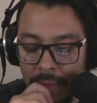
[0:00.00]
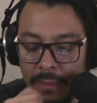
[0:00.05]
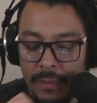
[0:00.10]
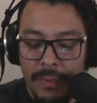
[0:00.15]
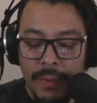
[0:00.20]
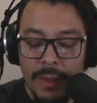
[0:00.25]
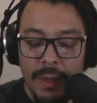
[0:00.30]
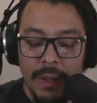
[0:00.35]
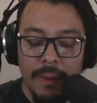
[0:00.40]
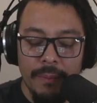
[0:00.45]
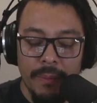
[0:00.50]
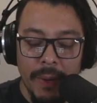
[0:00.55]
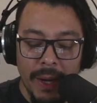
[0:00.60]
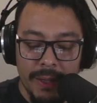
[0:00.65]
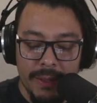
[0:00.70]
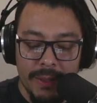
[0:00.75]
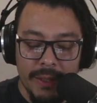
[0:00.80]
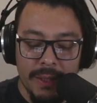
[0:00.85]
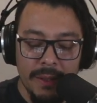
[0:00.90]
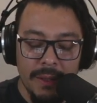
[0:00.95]

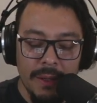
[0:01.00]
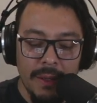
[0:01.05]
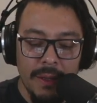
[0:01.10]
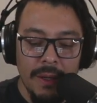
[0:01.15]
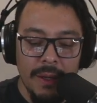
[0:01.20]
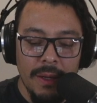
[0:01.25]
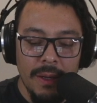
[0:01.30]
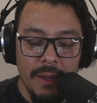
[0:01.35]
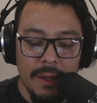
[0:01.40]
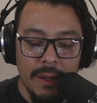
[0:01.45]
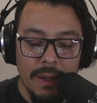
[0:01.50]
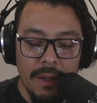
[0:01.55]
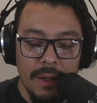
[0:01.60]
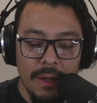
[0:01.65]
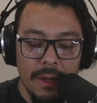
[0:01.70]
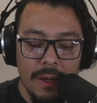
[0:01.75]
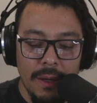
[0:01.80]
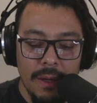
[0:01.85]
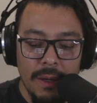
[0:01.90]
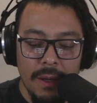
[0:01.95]
but
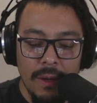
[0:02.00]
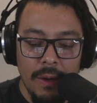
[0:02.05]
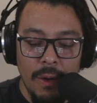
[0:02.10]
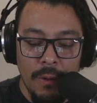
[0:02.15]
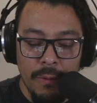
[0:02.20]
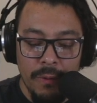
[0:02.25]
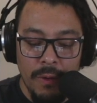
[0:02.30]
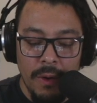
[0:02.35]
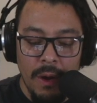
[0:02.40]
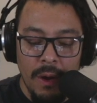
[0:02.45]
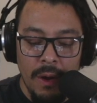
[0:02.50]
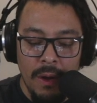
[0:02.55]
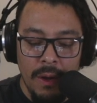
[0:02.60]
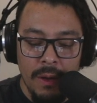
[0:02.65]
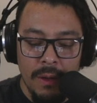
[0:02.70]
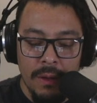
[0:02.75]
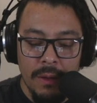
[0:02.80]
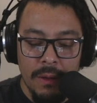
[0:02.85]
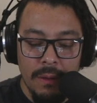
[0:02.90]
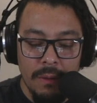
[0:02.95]

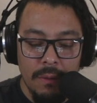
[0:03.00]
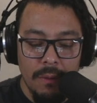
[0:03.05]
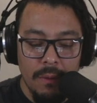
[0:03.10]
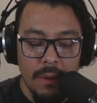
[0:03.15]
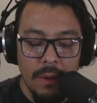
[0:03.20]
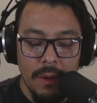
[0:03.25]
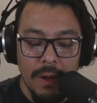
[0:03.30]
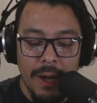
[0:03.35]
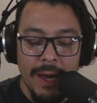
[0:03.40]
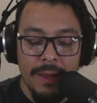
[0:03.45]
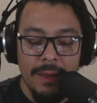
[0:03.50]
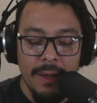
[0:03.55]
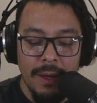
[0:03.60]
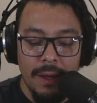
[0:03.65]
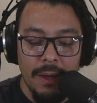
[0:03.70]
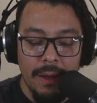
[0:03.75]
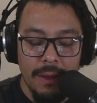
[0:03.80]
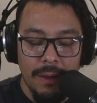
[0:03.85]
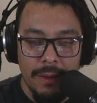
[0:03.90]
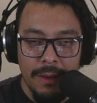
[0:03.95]
overall, I think
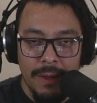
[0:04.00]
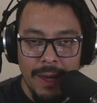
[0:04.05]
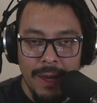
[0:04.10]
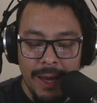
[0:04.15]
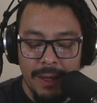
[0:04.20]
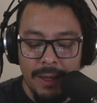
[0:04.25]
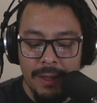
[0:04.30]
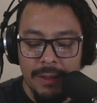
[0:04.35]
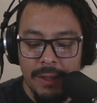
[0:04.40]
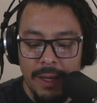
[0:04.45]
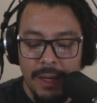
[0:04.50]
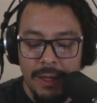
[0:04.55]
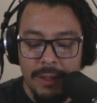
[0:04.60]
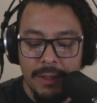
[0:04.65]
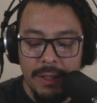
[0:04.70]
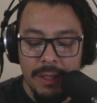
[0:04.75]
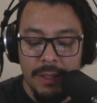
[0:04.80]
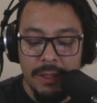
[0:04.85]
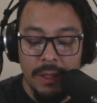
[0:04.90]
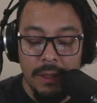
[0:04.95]
that is a
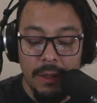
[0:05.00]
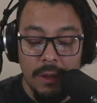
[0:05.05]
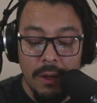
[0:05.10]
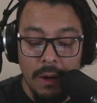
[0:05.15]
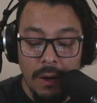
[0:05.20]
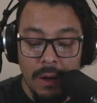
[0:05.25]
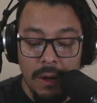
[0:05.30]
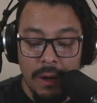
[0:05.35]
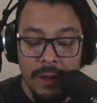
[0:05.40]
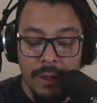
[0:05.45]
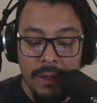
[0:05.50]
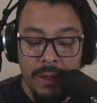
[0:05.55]
decent card.